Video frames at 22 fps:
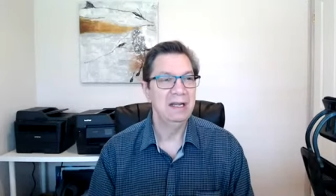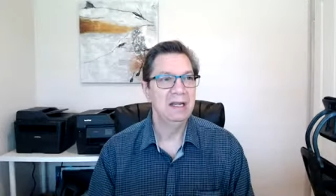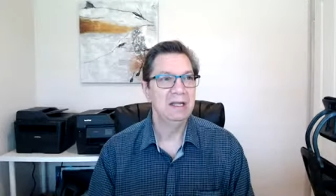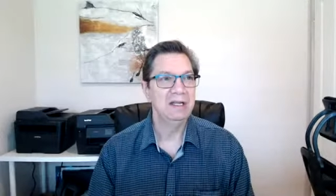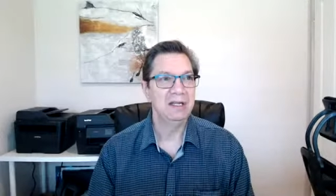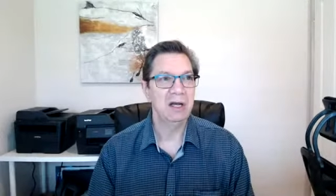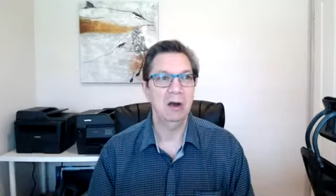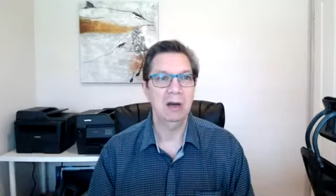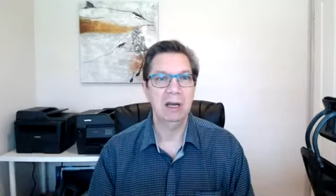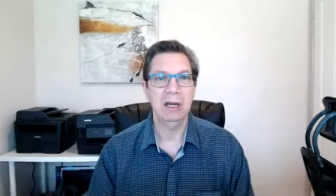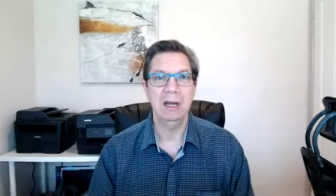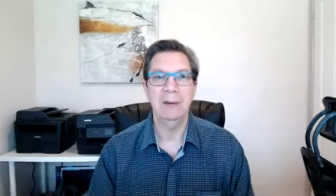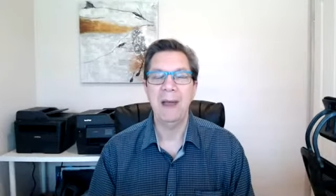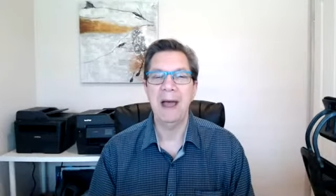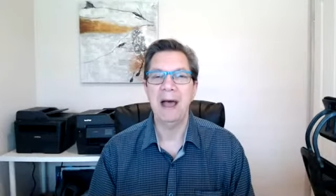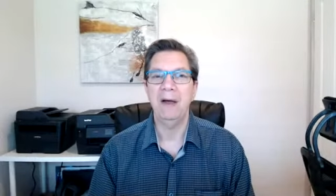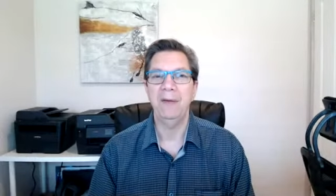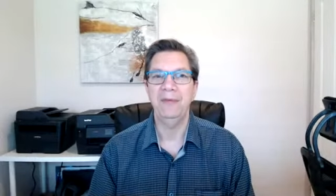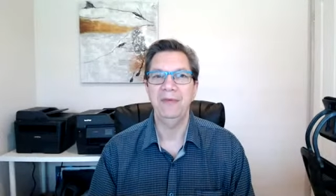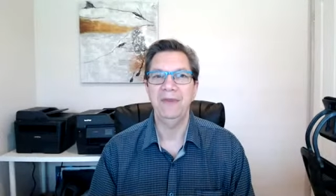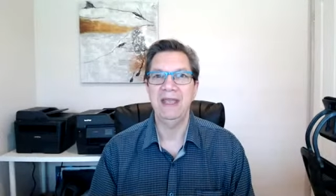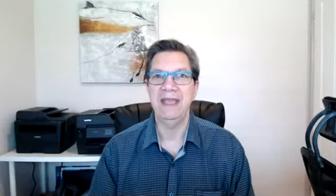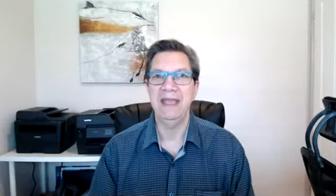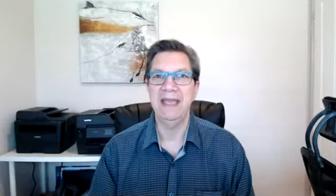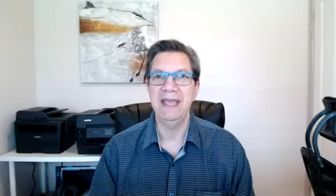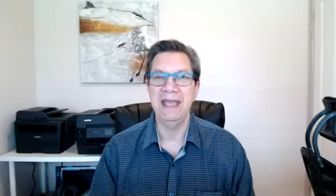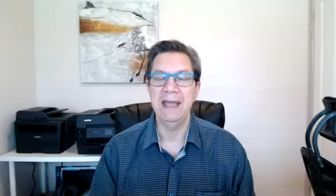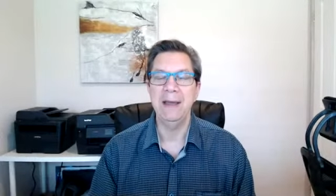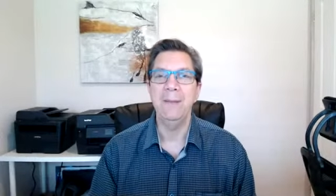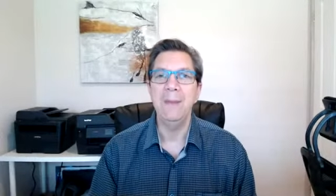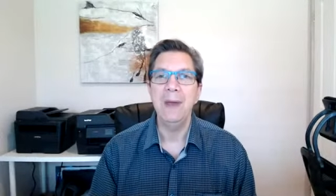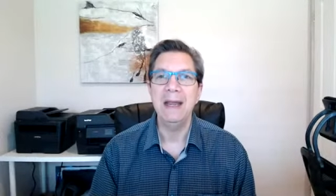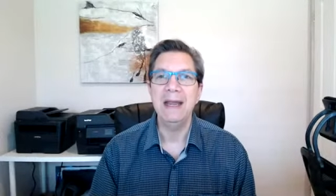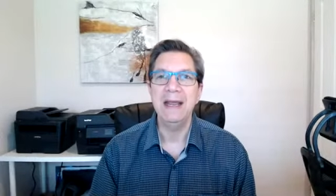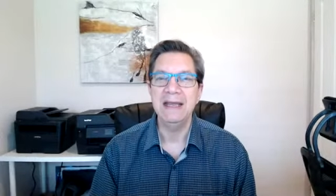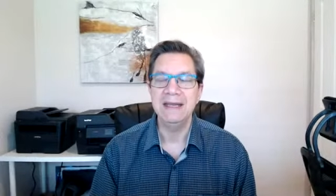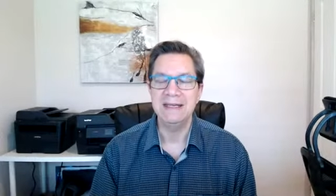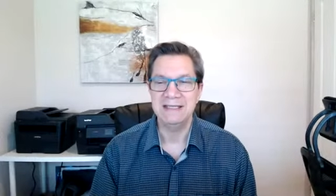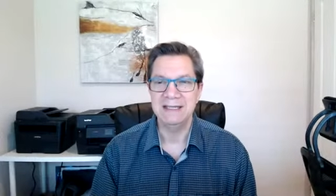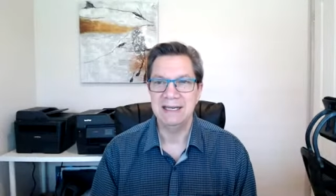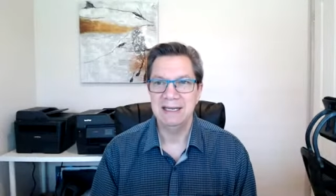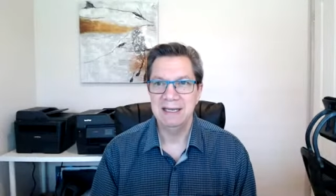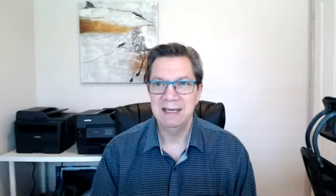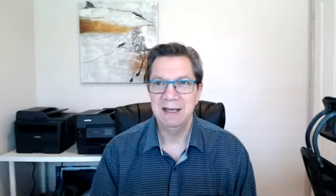talking about the
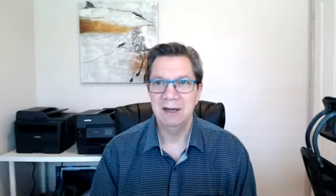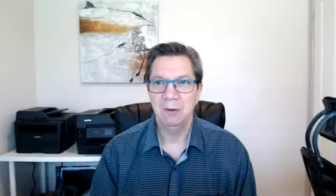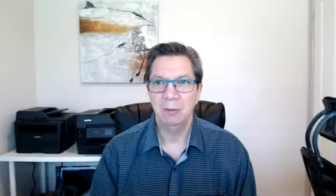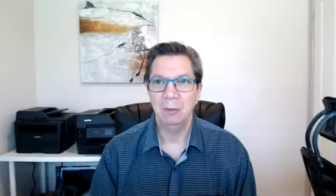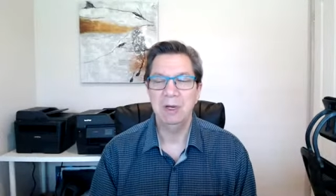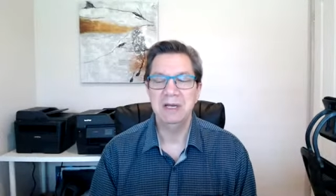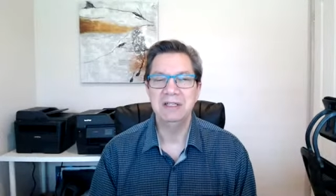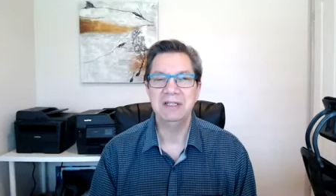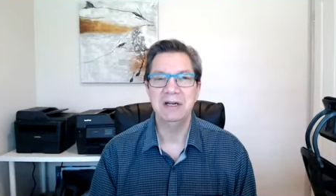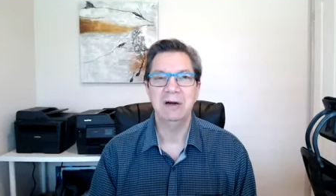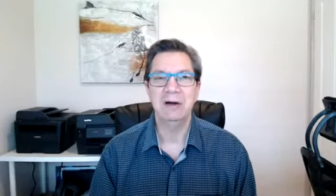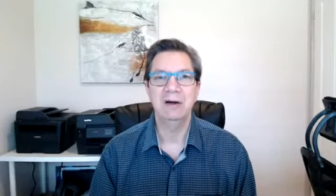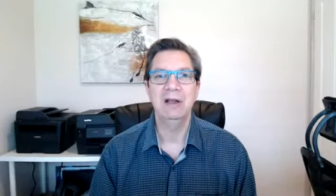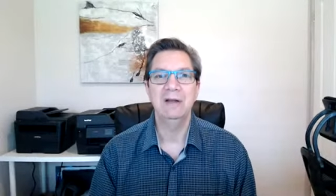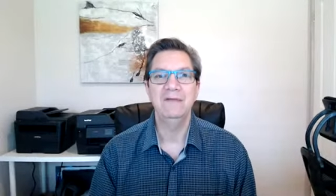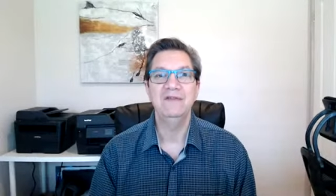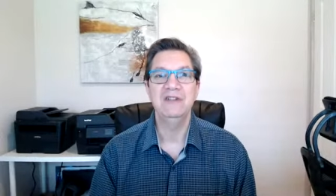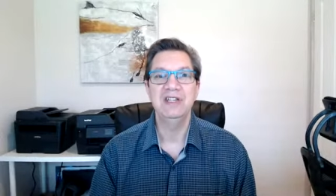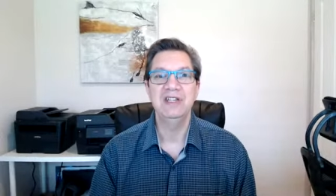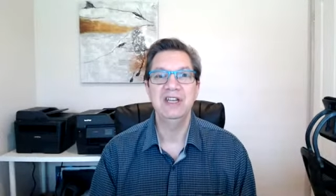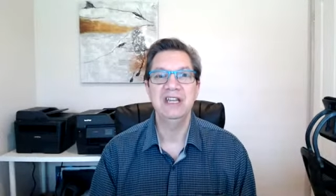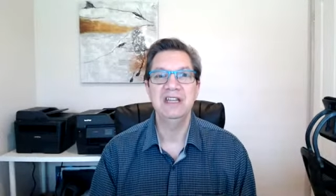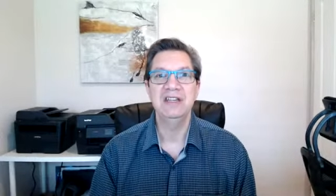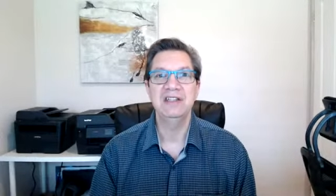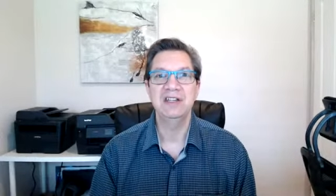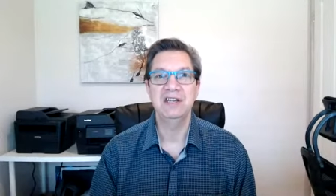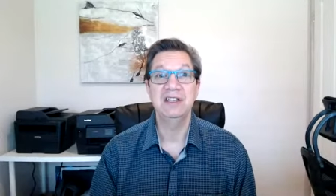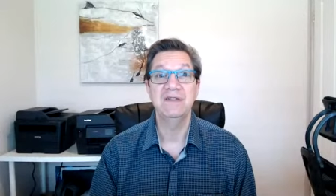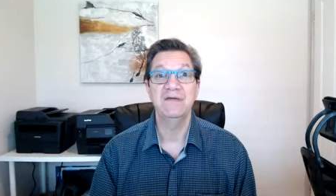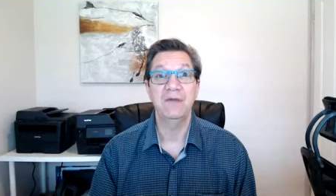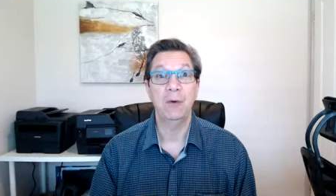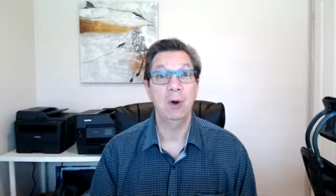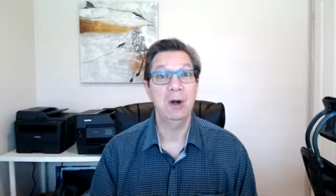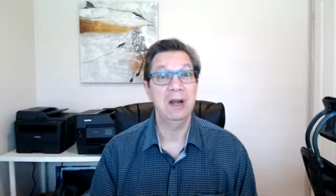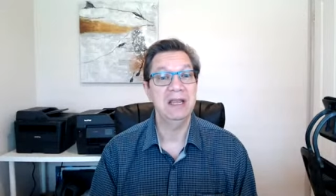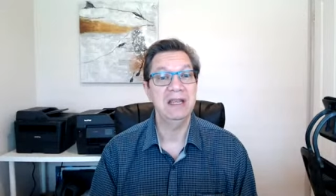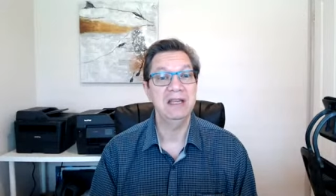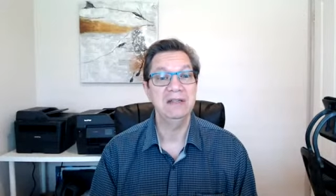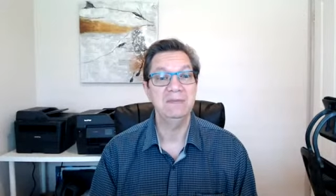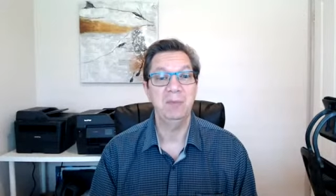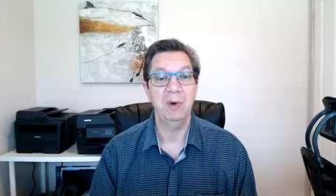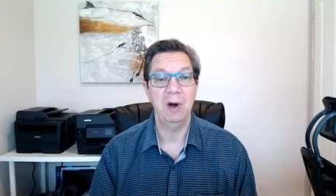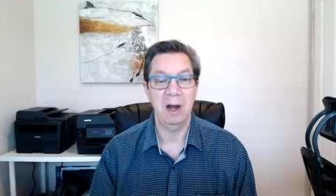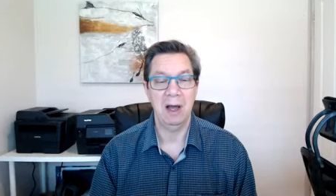imminent return of Jesus for
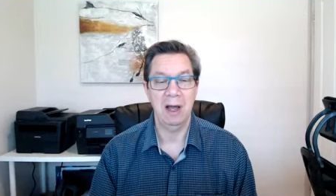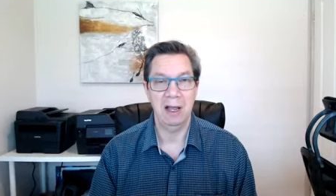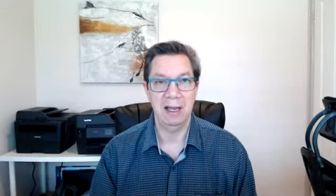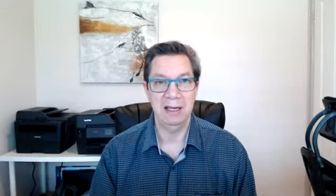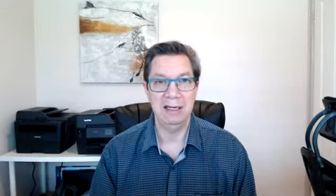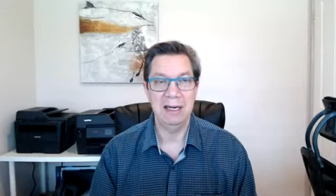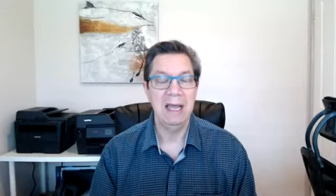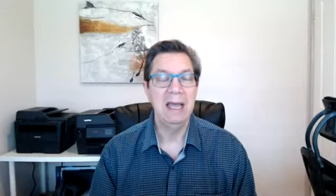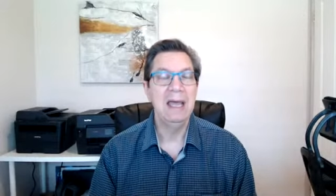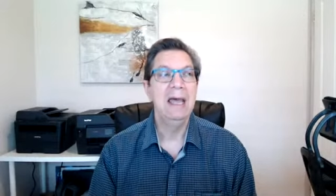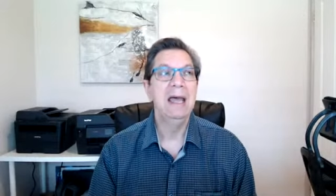His bride,